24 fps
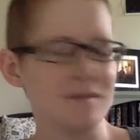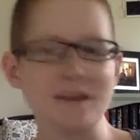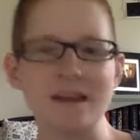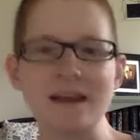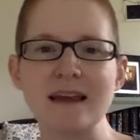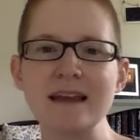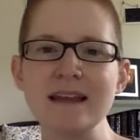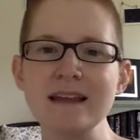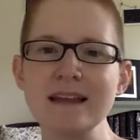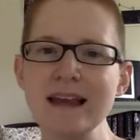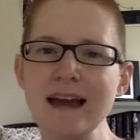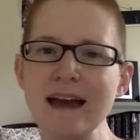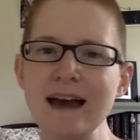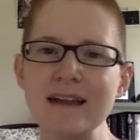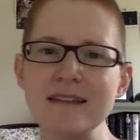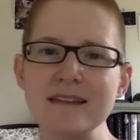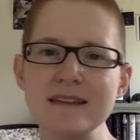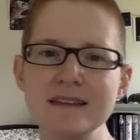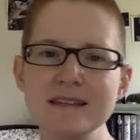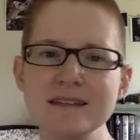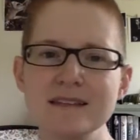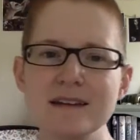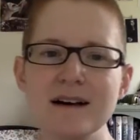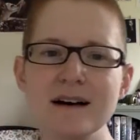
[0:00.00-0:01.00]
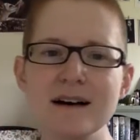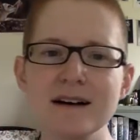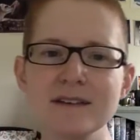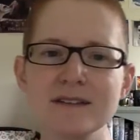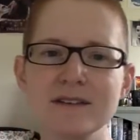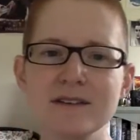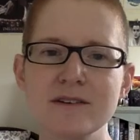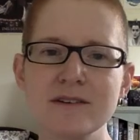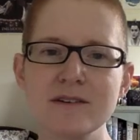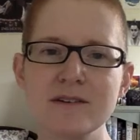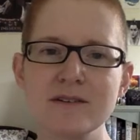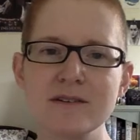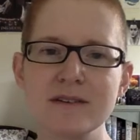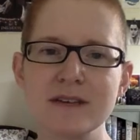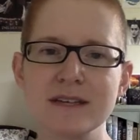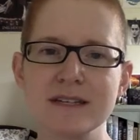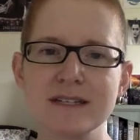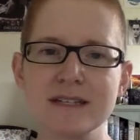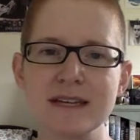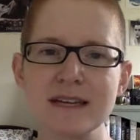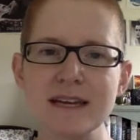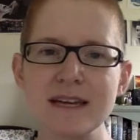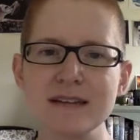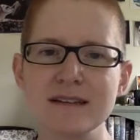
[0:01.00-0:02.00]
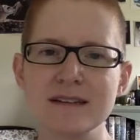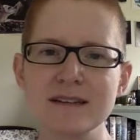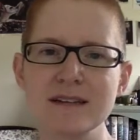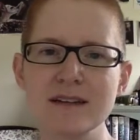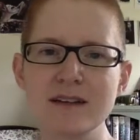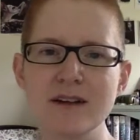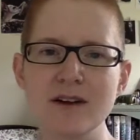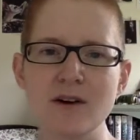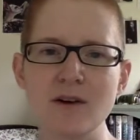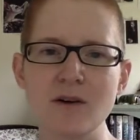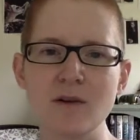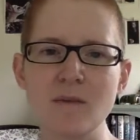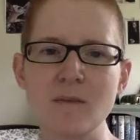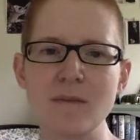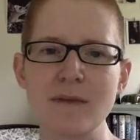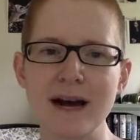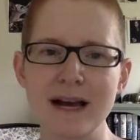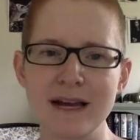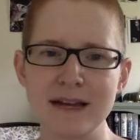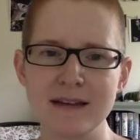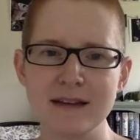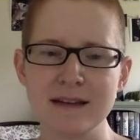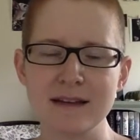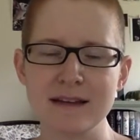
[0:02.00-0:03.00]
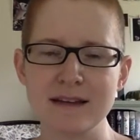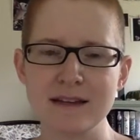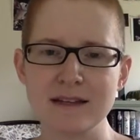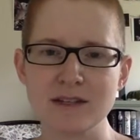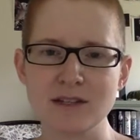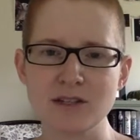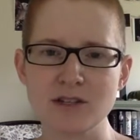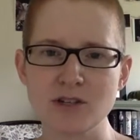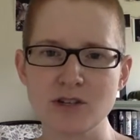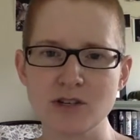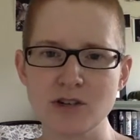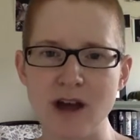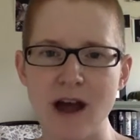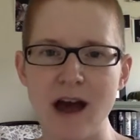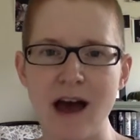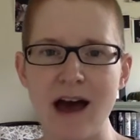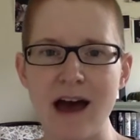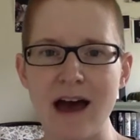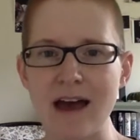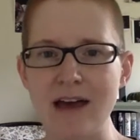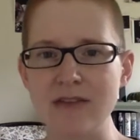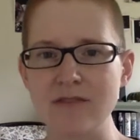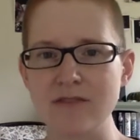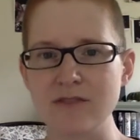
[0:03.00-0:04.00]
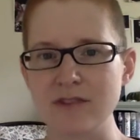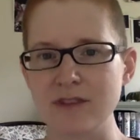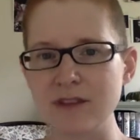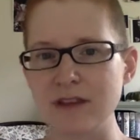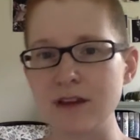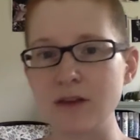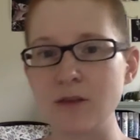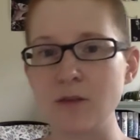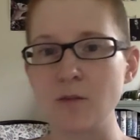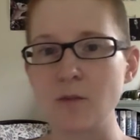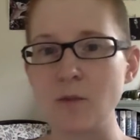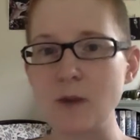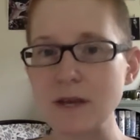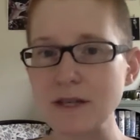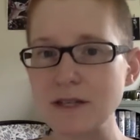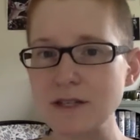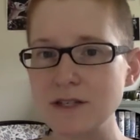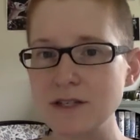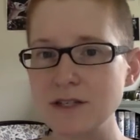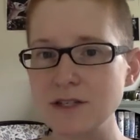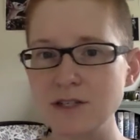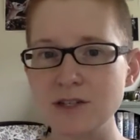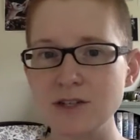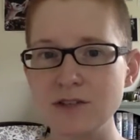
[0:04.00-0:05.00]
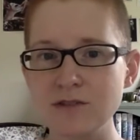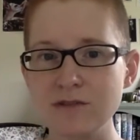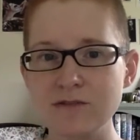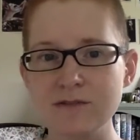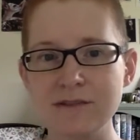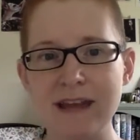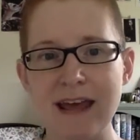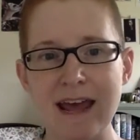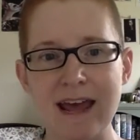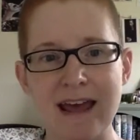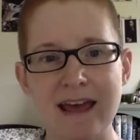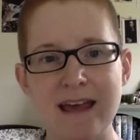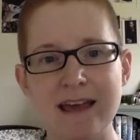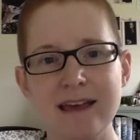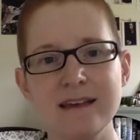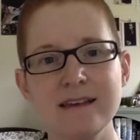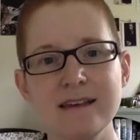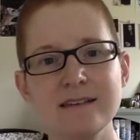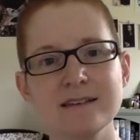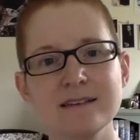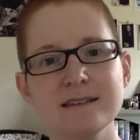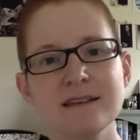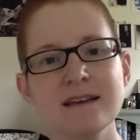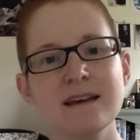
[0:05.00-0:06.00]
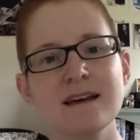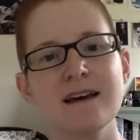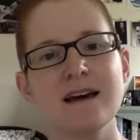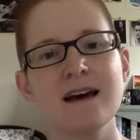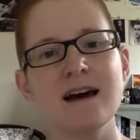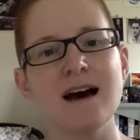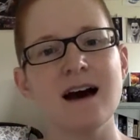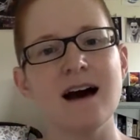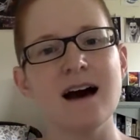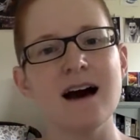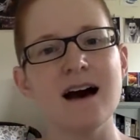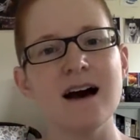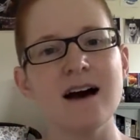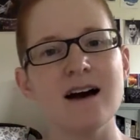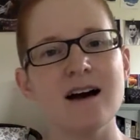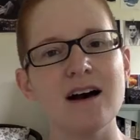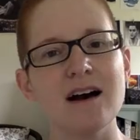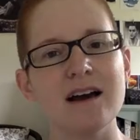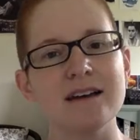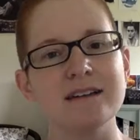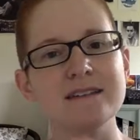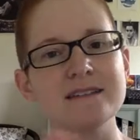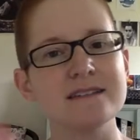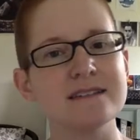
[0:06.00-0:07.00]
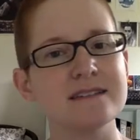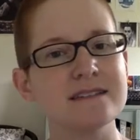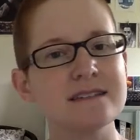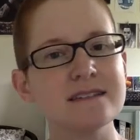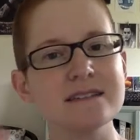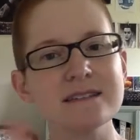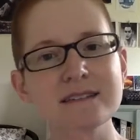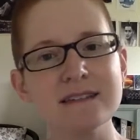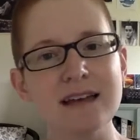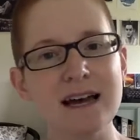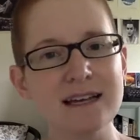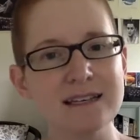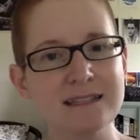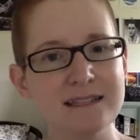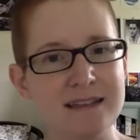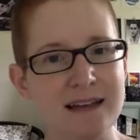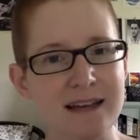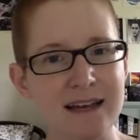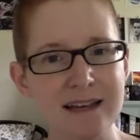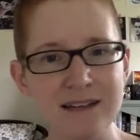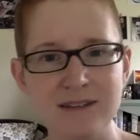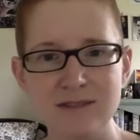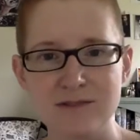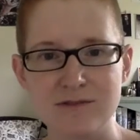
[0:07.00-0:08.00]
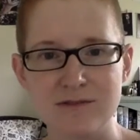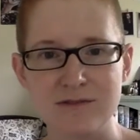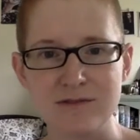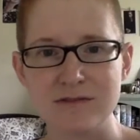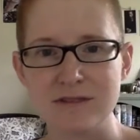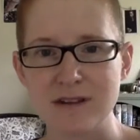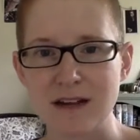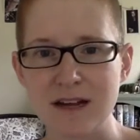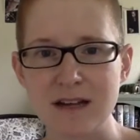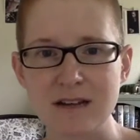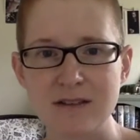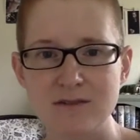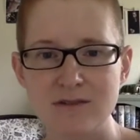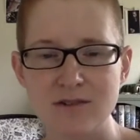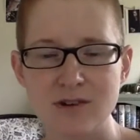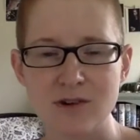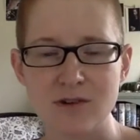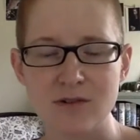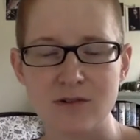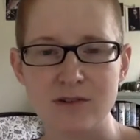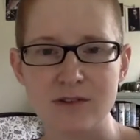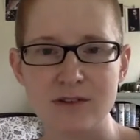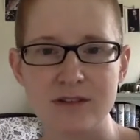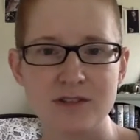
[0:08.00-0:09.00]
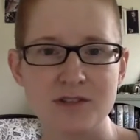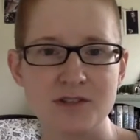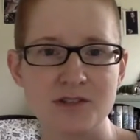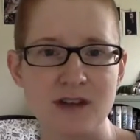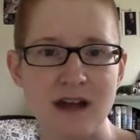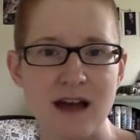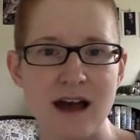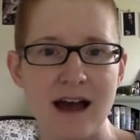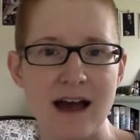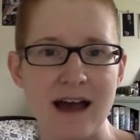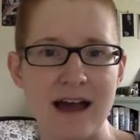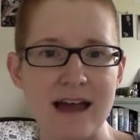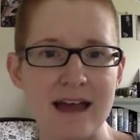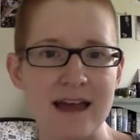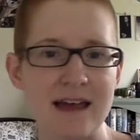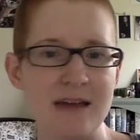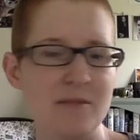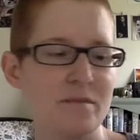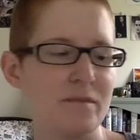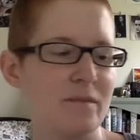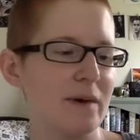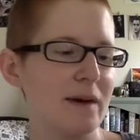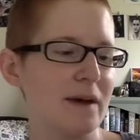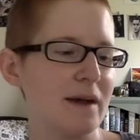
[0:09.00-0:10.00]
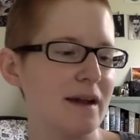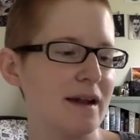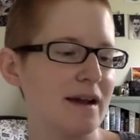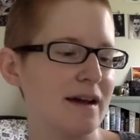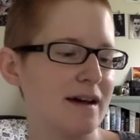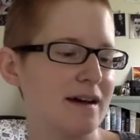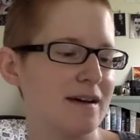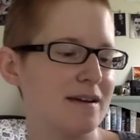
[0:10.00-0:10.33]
And yeah, this also, they said, might need to dry for like 1 to 2 days. I did this last night, so it's not totally dry, but